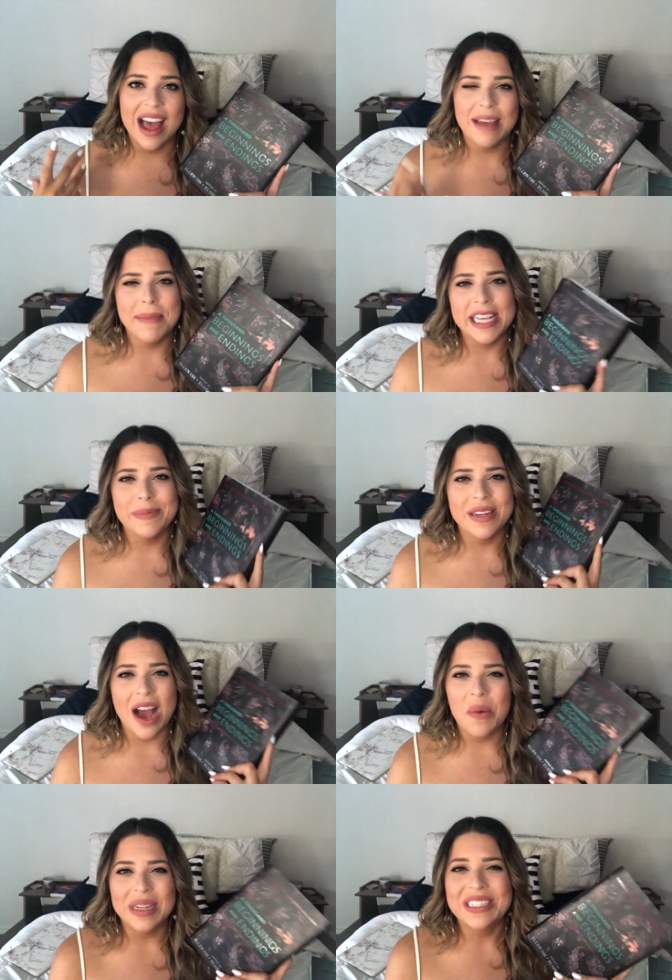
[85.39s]
it makes me
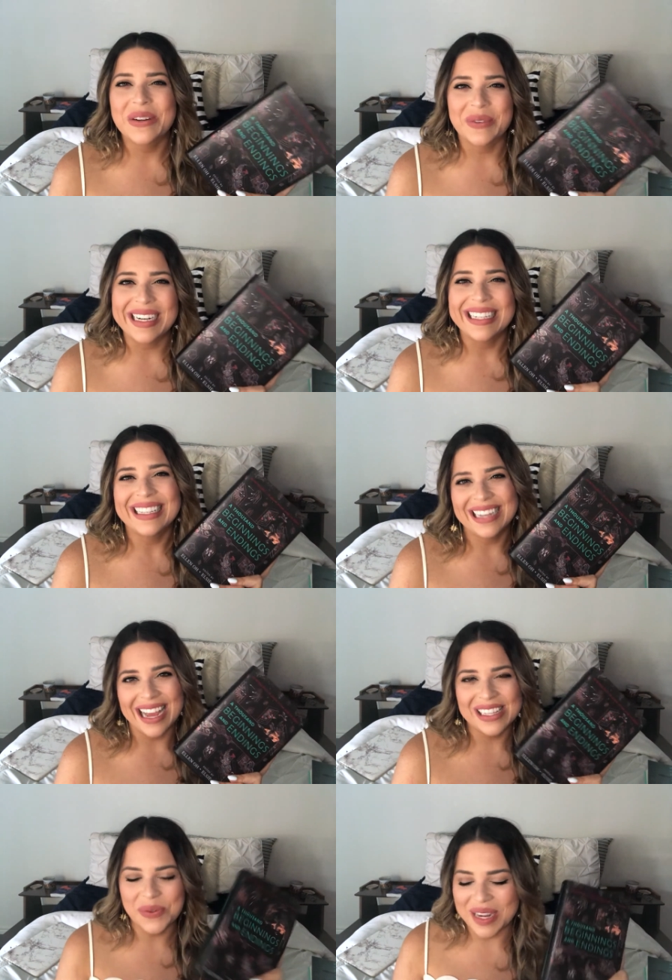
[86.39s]
not want to read the
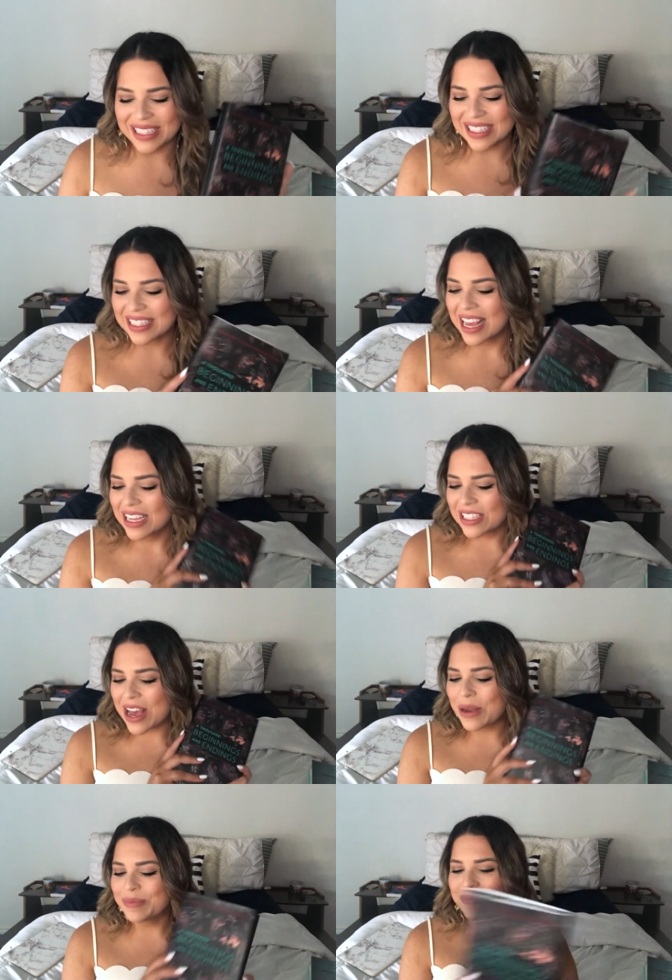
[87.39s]
next ones. So
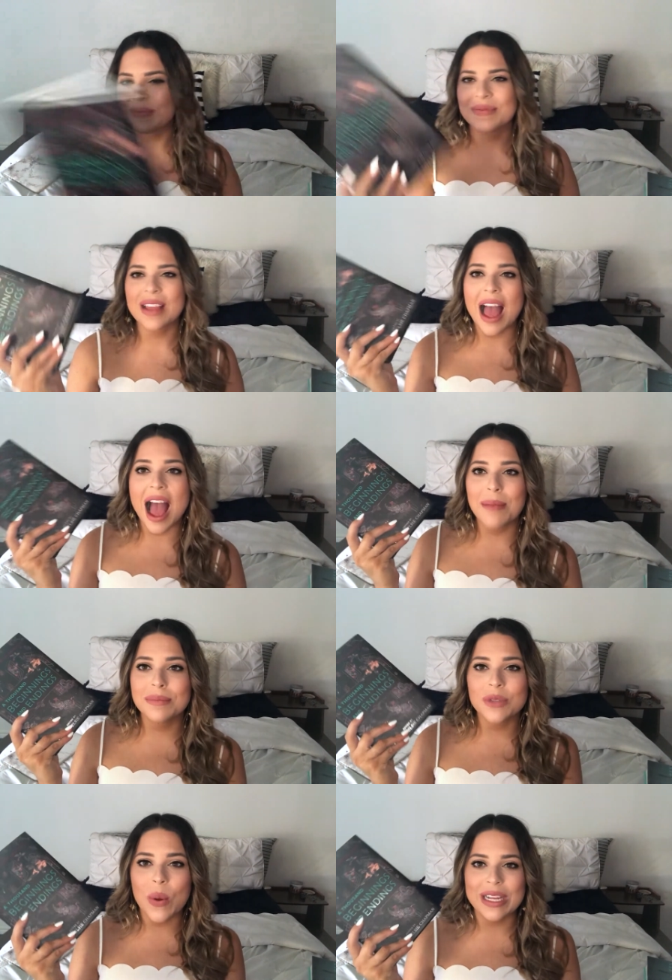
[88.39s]

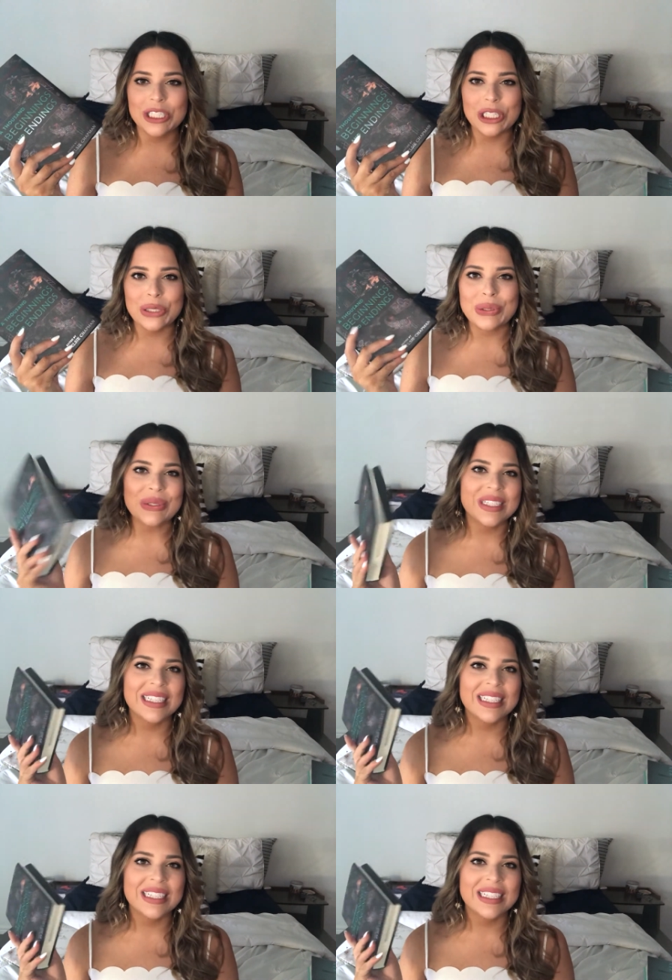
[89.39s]
I'm going to